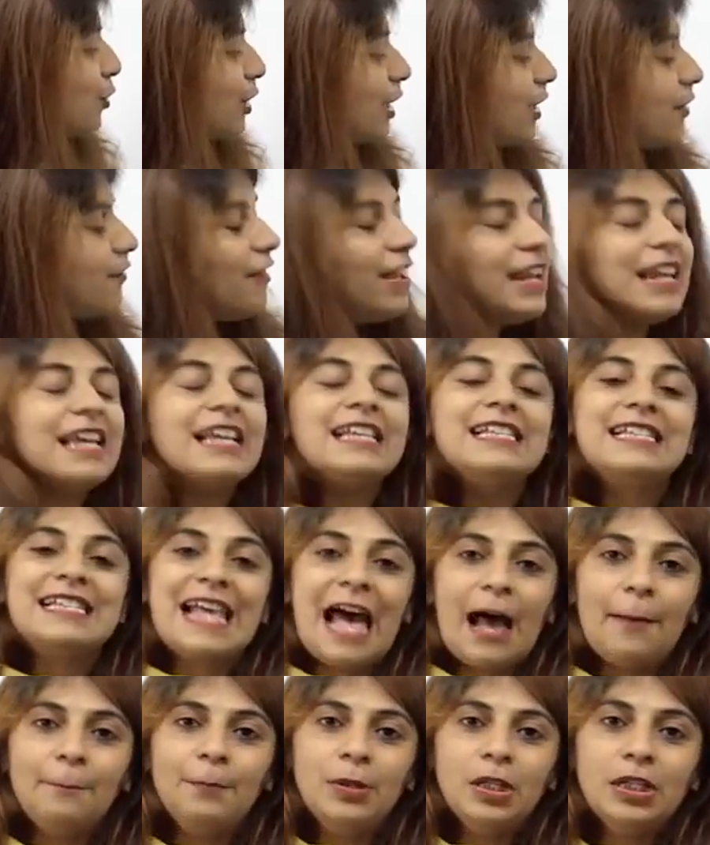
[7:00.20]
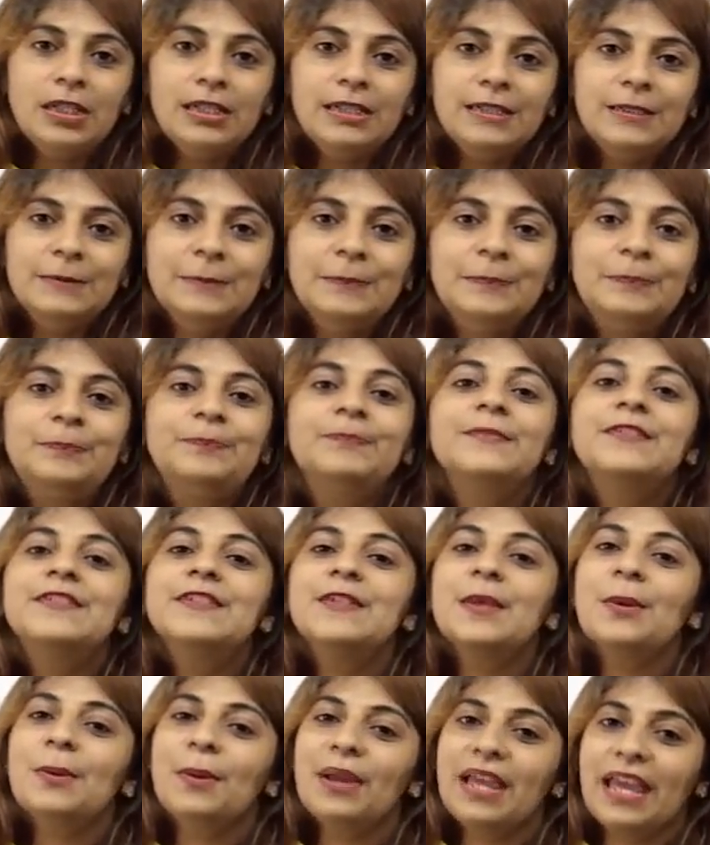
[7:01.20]
you give an example?
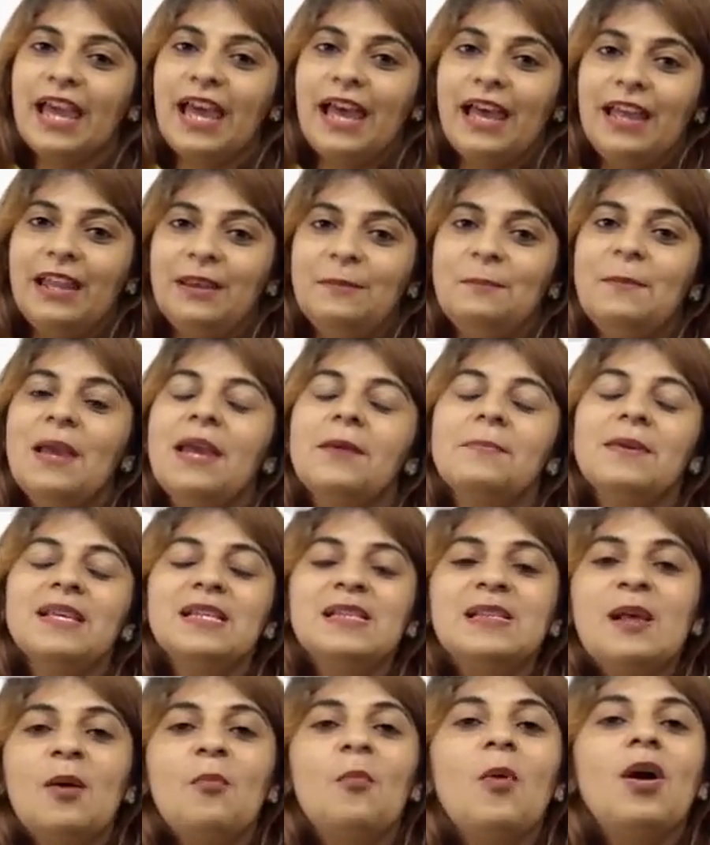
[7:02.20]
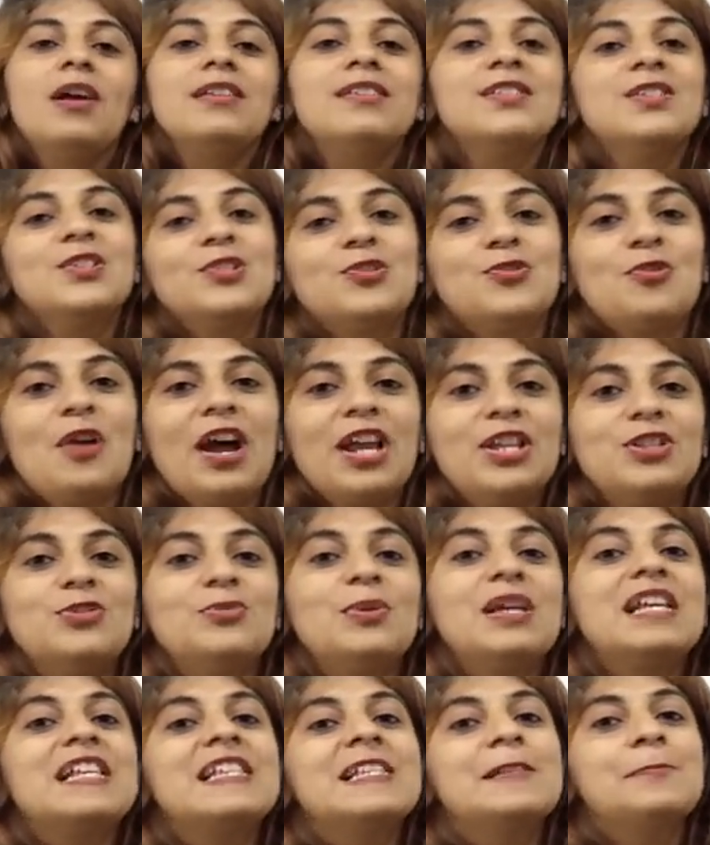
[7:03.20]
So again, maybe someone is trying
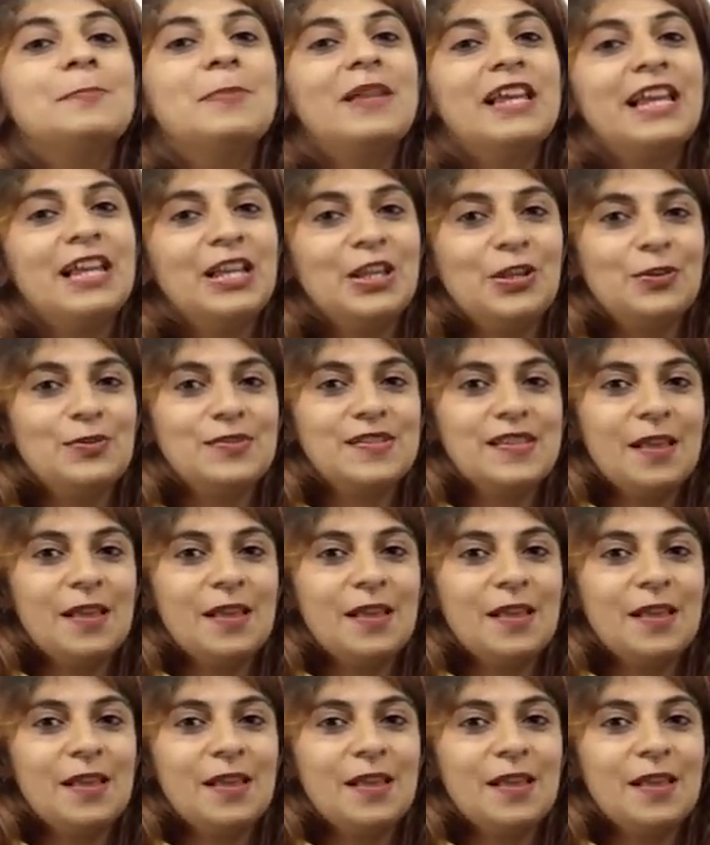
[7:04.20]
to explain you